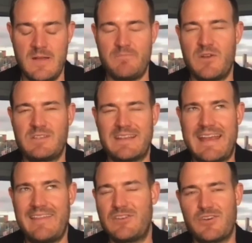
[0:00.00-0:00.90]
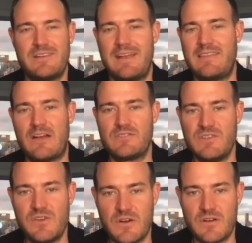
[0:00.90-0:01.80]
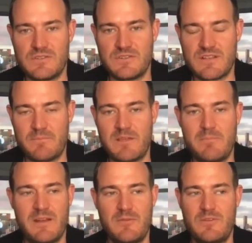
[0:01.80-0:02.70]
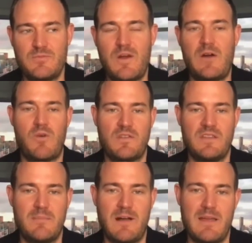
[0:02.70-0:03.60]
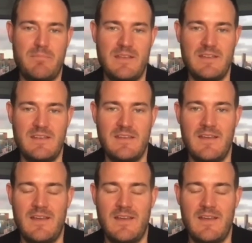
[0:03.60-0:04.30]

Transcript: it's like they charge 8,000 euros or something, but it was well worth it, in my opinion.